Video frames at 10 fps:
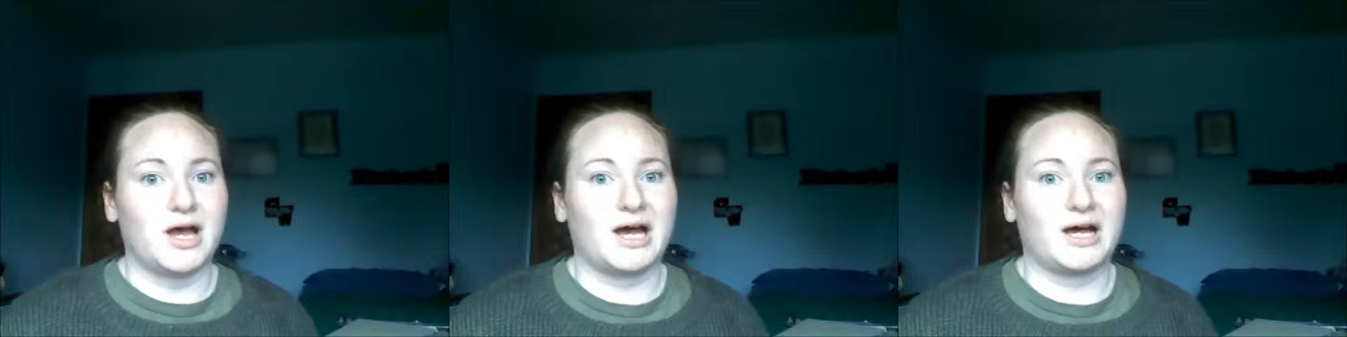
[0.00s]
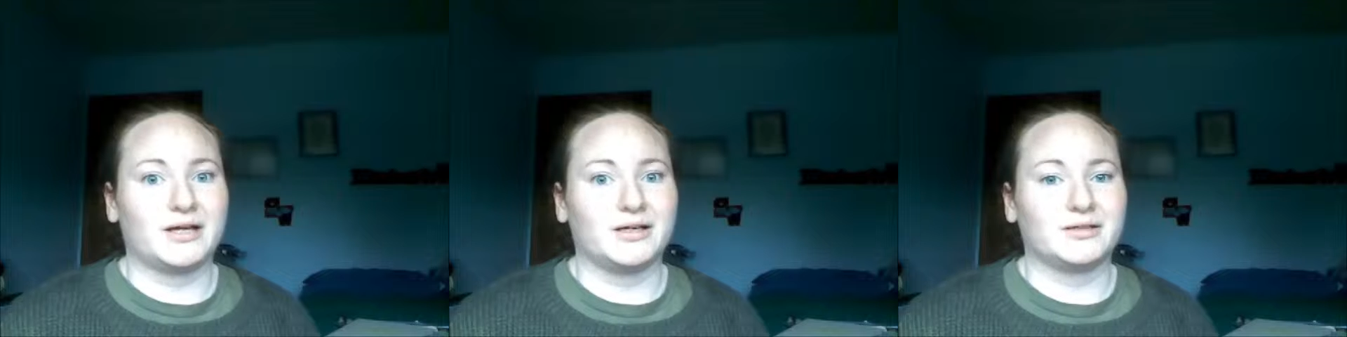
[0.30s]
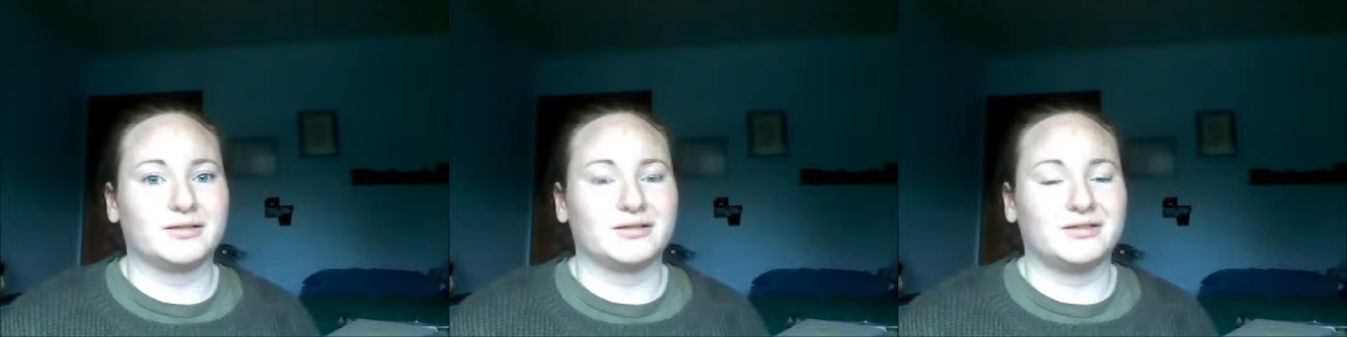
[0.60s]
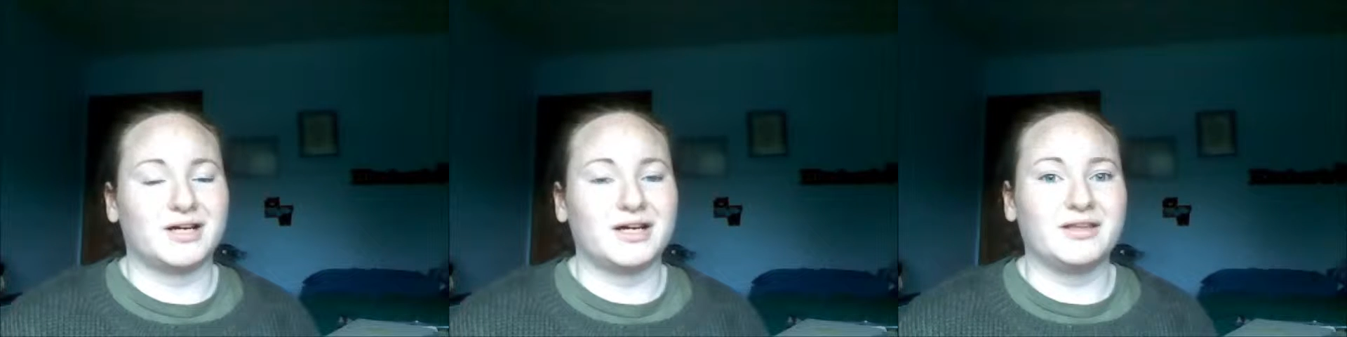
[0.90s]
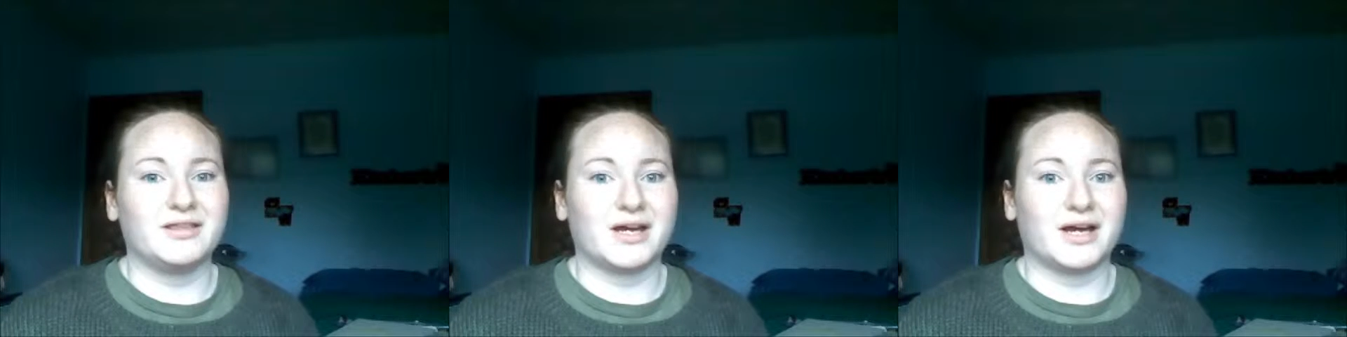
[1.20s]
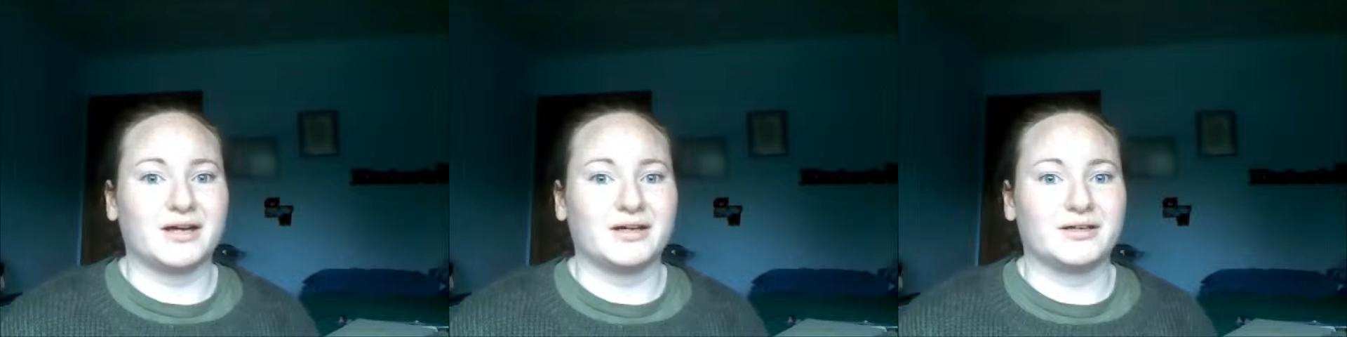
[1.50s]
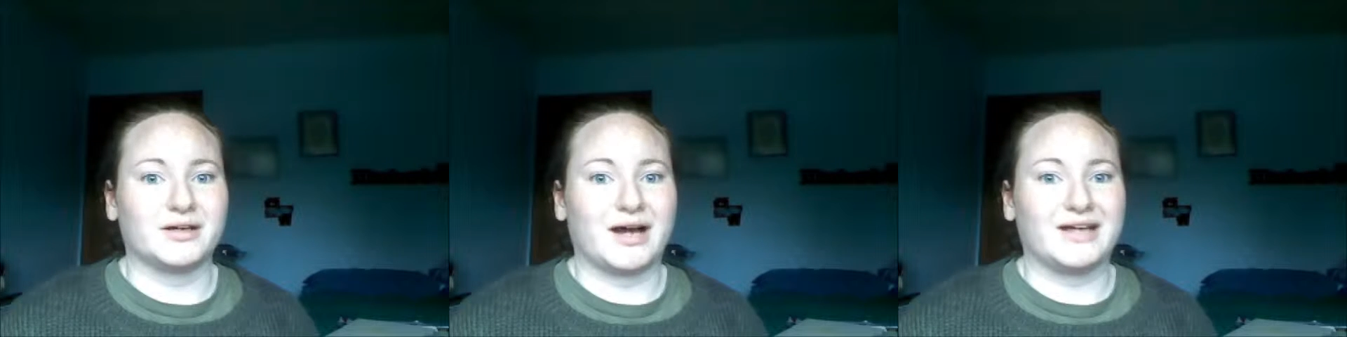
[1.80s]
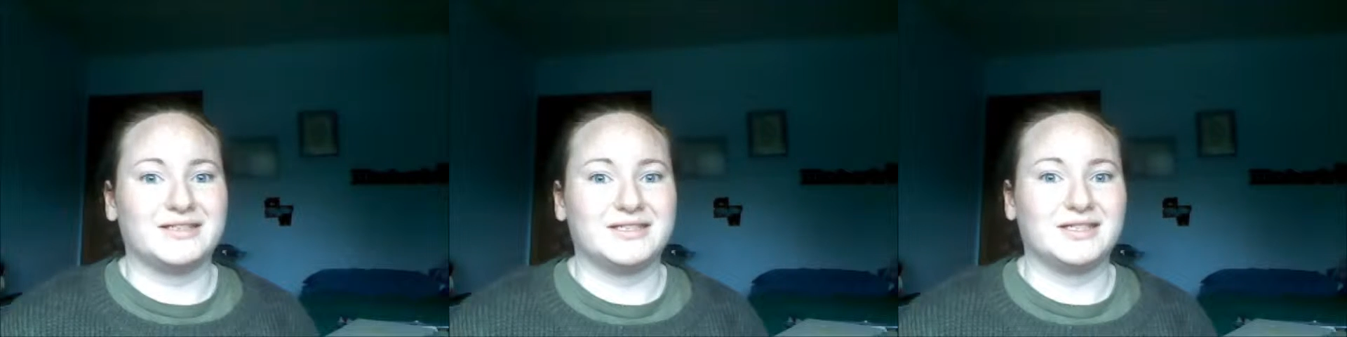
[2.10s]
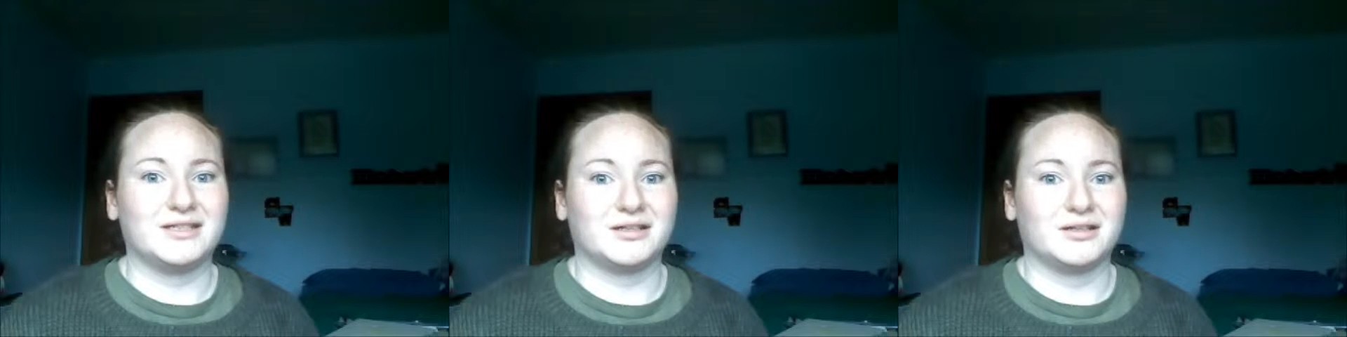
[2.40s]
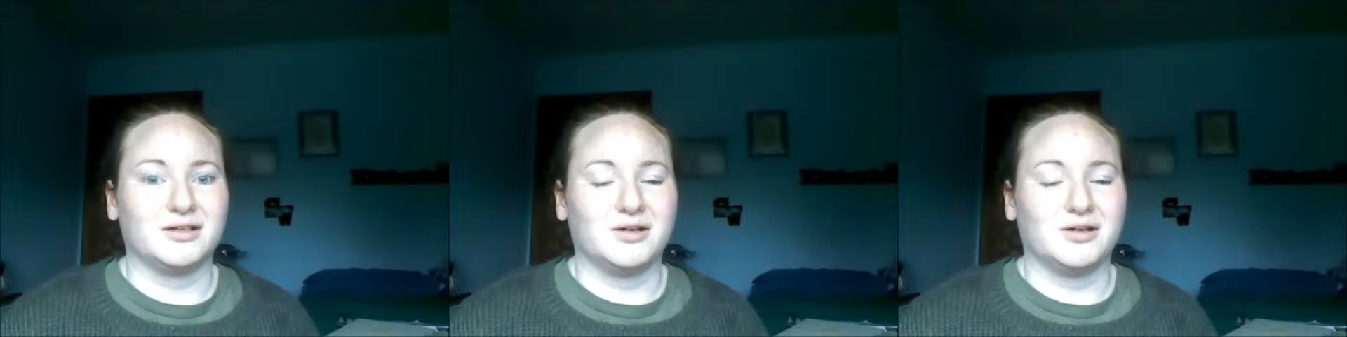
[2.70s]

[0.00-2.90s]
I like that idea